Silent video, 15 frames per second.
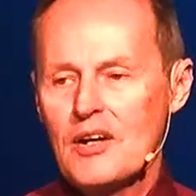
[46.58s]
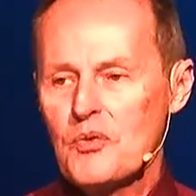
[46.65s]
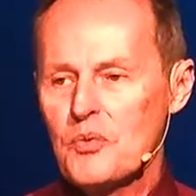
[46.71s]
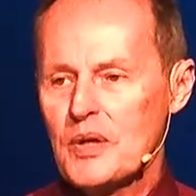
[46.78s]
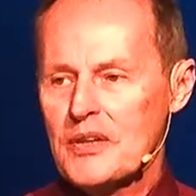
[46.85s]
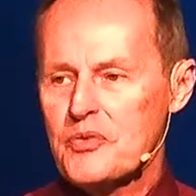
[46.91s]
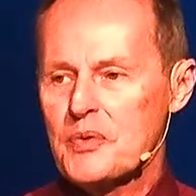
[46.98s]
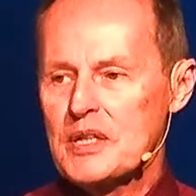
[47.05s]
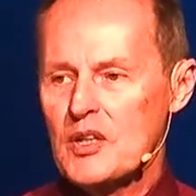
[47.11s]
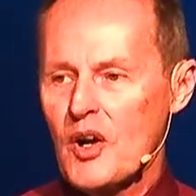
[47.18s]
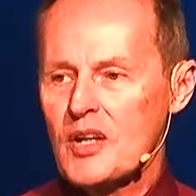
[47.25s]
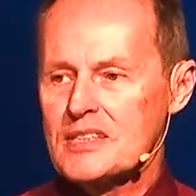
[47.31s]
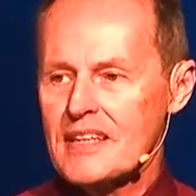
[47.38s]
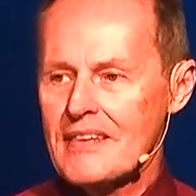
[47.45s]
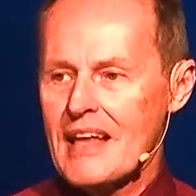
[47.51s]
with
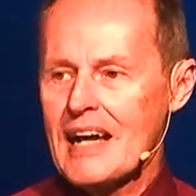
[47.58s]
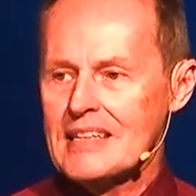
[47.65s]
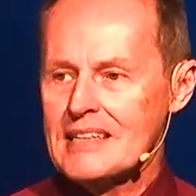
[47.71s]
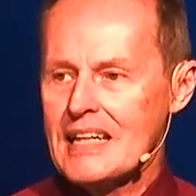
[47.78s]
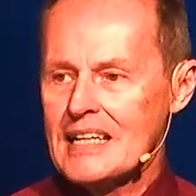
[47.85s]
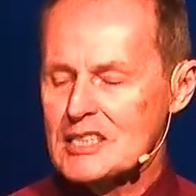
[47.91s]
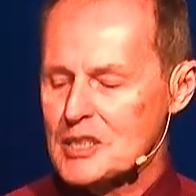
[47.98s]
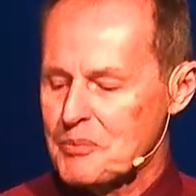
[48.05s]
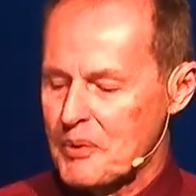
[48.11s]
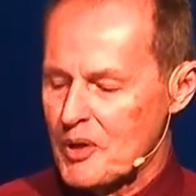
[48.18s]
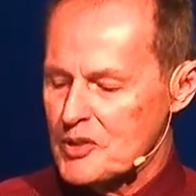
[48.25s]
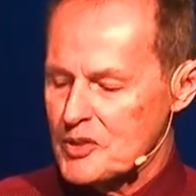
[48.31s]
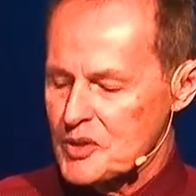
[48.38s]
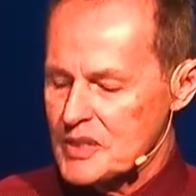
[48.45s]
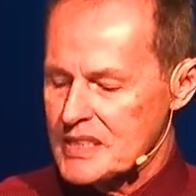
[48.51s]
regard to that next
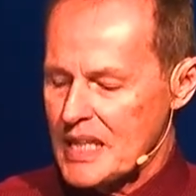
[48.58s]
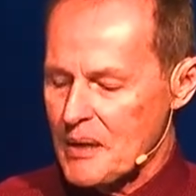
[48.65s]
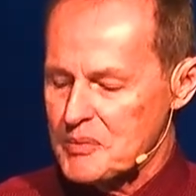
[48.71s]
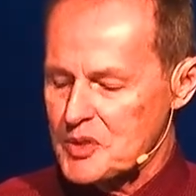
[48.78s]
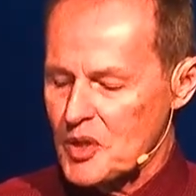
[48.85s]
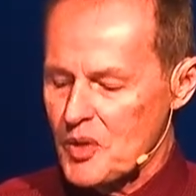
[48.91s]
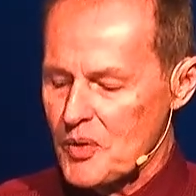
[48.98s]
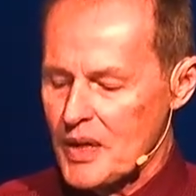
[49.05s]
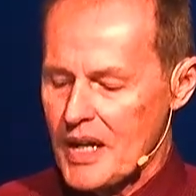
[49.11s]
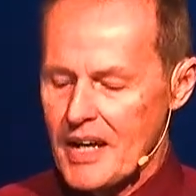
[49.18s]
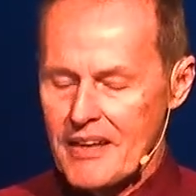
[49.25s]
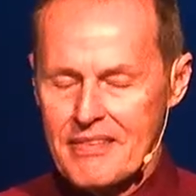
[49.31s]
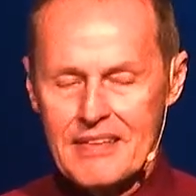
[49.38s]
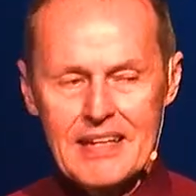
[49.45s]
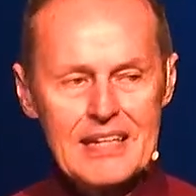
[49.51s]
spiritual step.
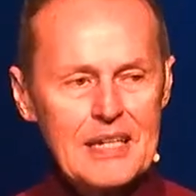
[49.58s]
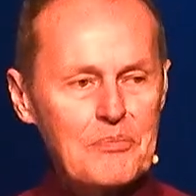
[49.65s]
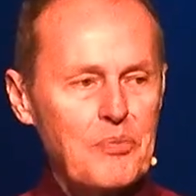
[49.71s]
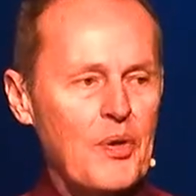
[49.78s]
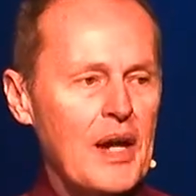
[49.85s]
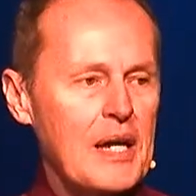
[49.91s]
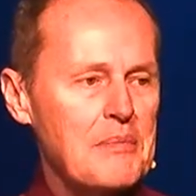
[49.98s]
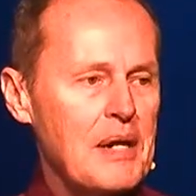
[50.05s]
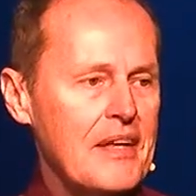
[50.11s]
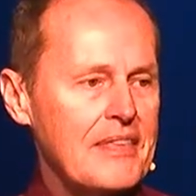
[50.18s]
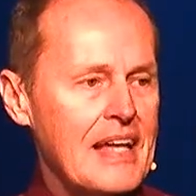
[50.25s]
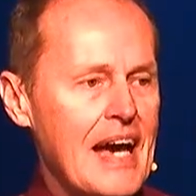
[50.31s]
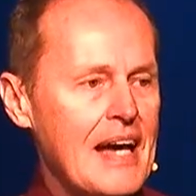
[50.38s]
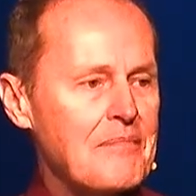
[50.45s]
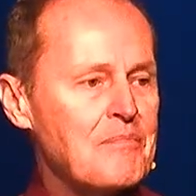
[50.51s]
So think and pray about
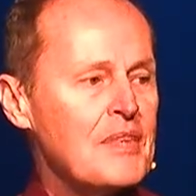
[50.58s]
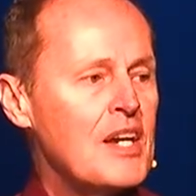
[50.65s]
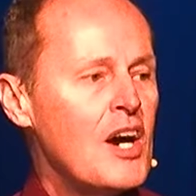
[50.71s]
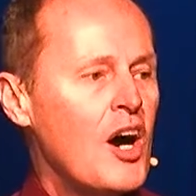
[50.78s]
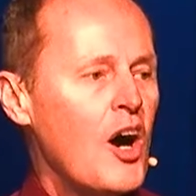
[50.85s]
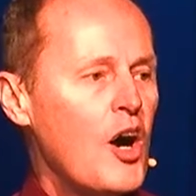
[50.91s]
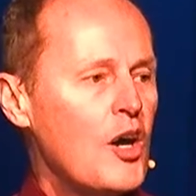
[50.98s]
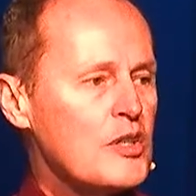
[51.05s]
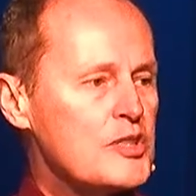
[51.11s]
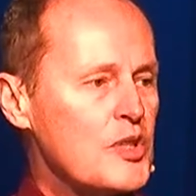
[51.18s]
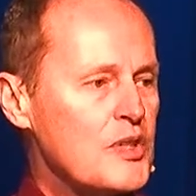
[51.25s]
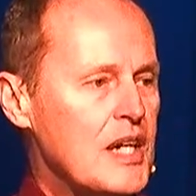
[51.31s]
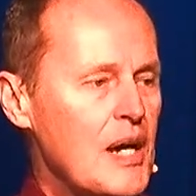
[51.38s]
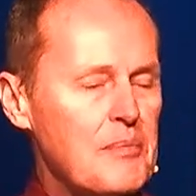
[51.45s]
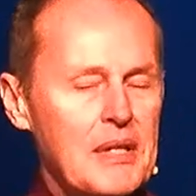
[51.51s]
that. Also
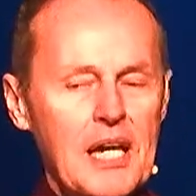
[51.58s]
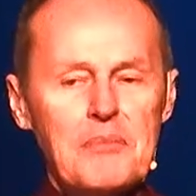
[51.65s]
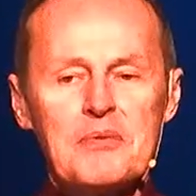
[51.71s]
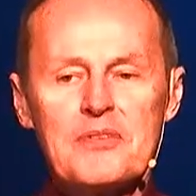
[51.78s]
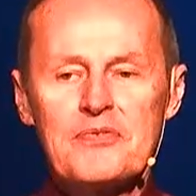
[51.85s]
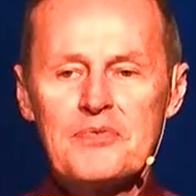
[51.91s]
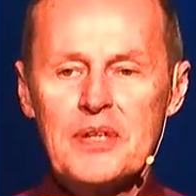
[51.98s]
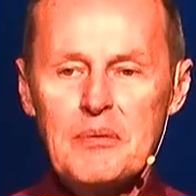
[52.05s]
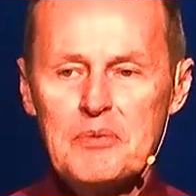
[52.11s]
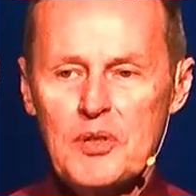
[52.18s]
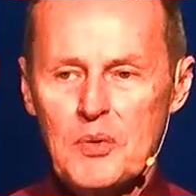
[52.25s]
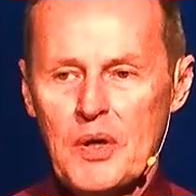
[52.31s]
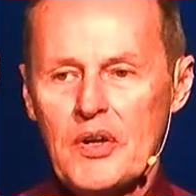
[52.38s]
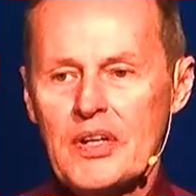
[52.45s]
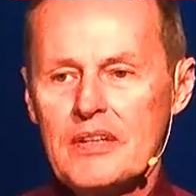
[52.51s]
coming up in
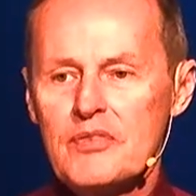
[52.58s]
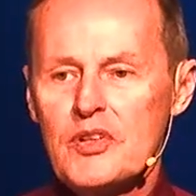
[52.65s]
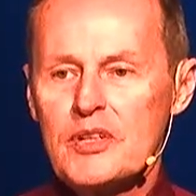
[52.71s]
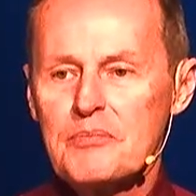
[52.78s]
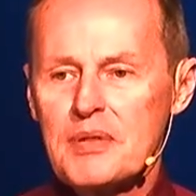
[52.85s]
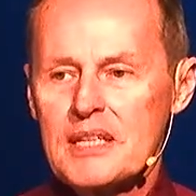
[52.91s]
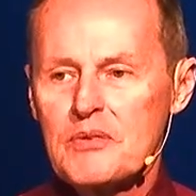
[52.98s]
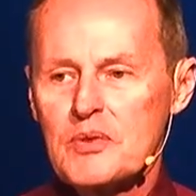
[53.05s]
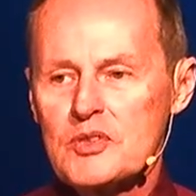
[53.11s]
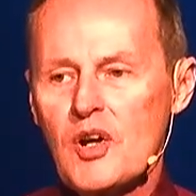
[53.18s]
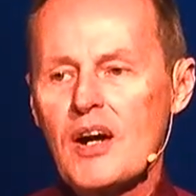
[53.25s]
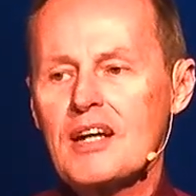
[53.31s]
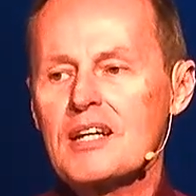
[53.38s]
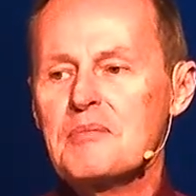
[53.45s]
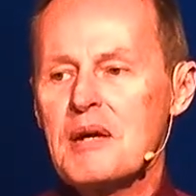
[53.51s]
February, if you can believe we're
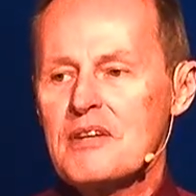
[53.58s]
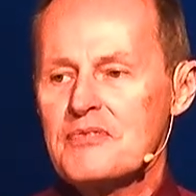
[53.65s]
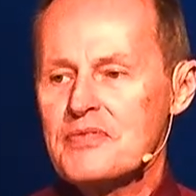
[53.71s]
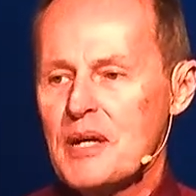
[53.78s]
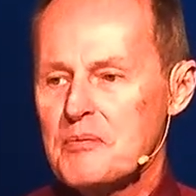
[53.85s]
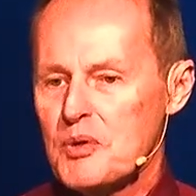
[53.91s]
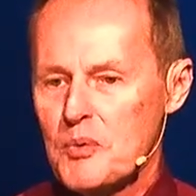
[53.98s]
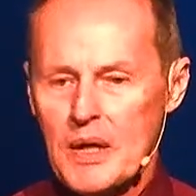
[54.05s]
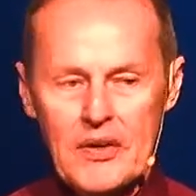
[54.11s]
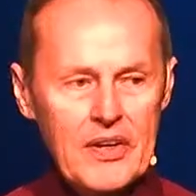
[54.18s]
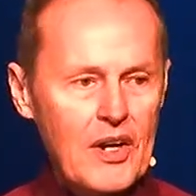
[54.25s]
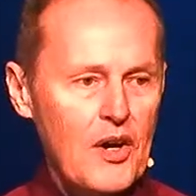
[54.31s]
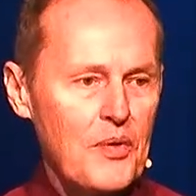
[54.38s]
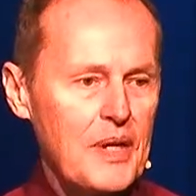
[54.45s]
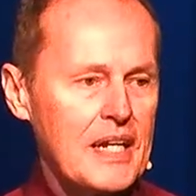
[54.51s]
talking about February
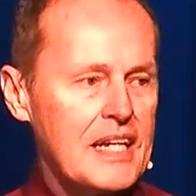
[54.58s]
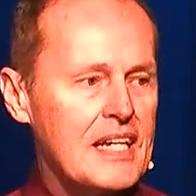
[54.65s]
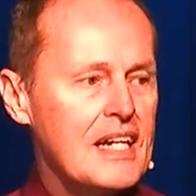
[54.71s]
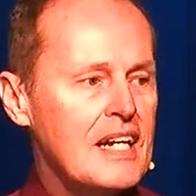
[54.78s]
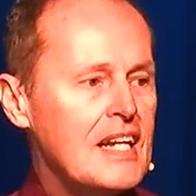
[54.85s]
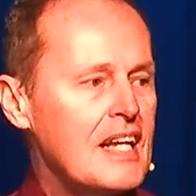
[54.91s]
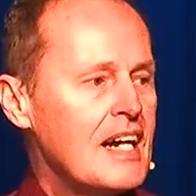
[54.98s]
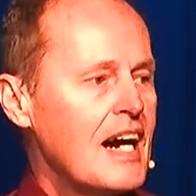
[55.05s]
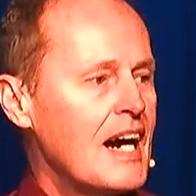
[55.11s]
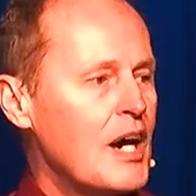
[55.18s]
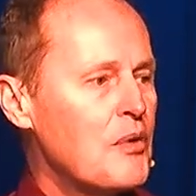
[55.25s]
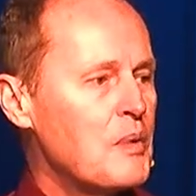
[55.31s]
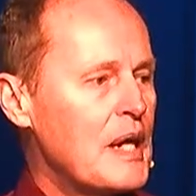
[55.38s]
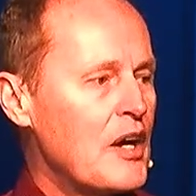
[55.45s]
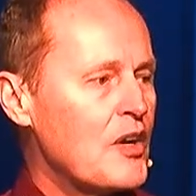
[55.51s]
already,
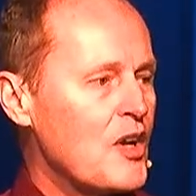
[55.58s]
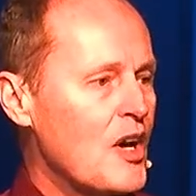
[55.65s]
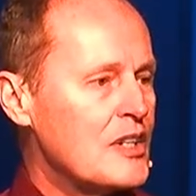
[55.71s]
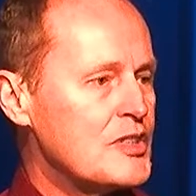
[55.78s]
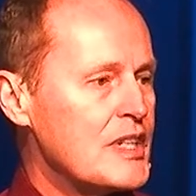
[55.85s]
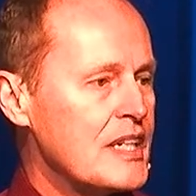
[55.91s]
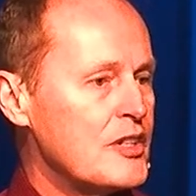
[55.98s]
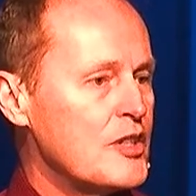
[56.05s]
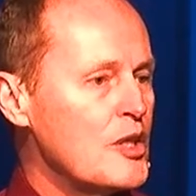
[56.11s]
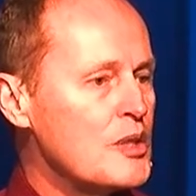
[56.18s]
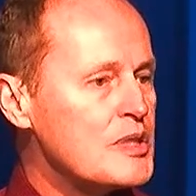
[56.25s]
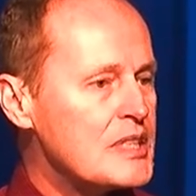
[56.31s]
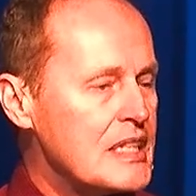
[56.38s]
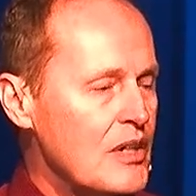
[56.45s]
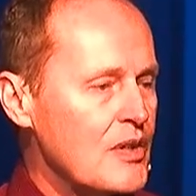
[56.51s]
we are launching a new
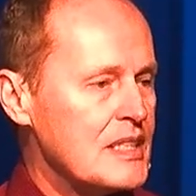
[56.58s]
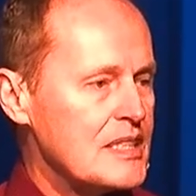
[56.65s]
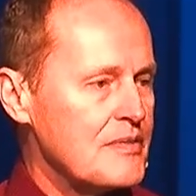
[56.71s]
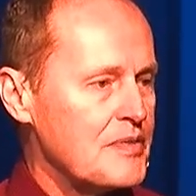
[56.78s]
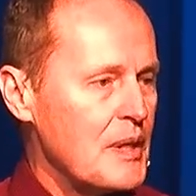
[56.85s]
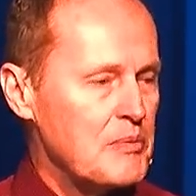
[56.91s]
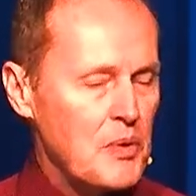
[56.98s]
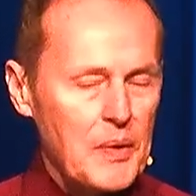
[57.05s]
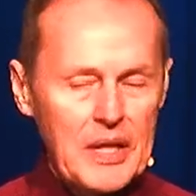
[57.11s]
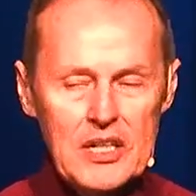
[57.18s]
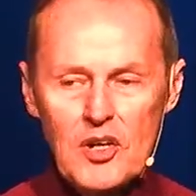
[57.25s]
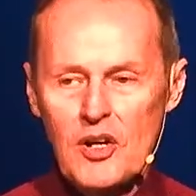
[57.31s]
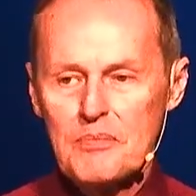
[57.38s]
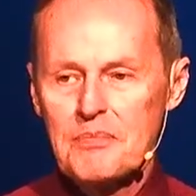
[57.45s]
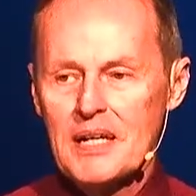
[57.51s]
series in February
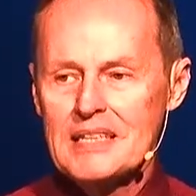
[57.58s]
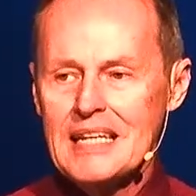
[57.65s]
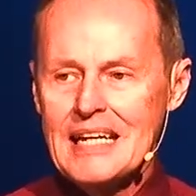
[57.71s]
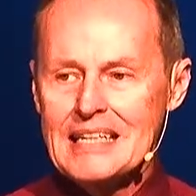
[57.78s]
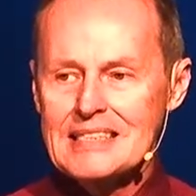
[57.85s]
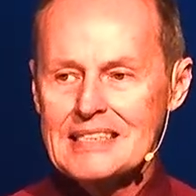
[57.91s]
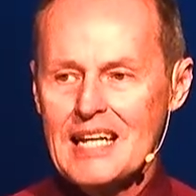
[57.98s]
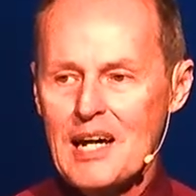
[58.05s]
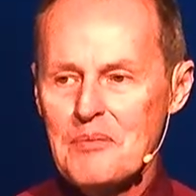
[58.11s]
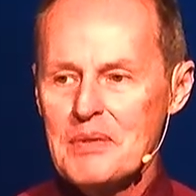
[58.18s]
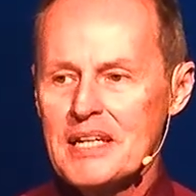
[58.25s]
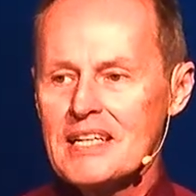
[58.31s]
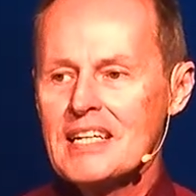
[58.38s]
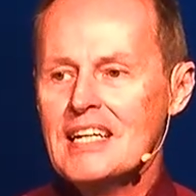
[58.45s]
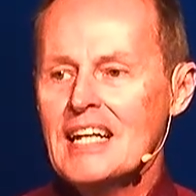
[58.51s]
called Monday is
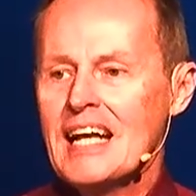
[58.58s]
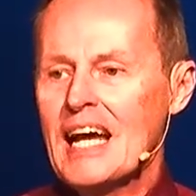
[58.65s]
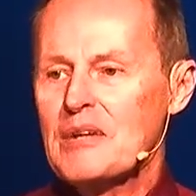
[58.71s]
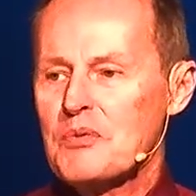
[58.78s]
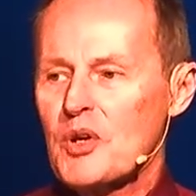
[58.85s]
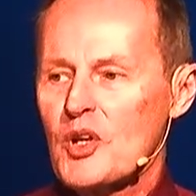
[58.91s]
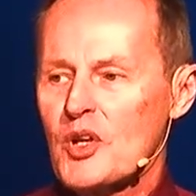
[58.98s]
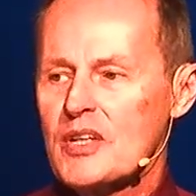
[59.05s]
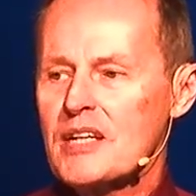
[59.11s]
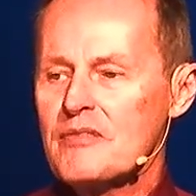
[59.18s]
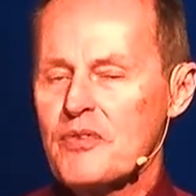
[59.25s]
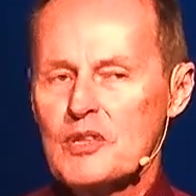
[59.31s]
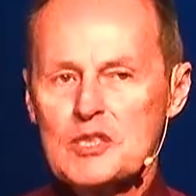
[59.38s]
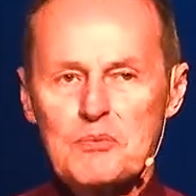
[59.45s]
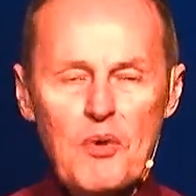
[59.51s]
Coming, and we're looking
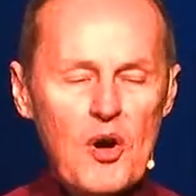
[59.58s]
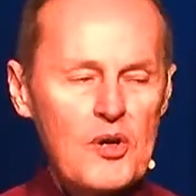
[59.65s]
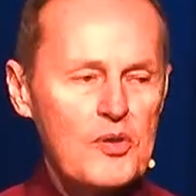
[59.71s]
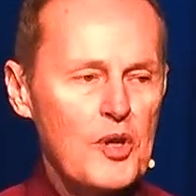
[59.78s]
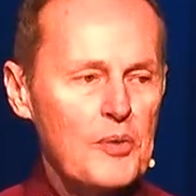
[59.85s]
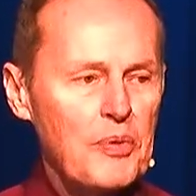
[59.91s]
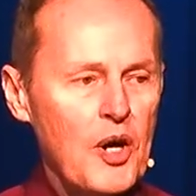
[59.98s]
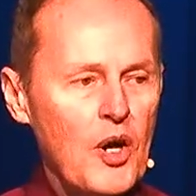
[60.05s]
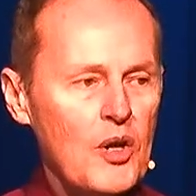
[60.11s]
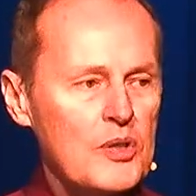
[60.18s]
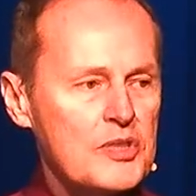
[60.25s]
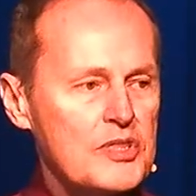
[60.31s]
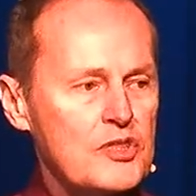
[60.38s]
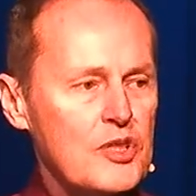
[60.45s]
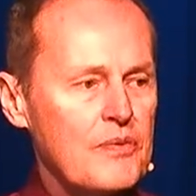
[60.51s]
for small group
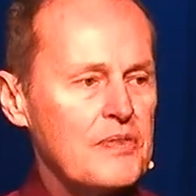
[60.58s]
hosts to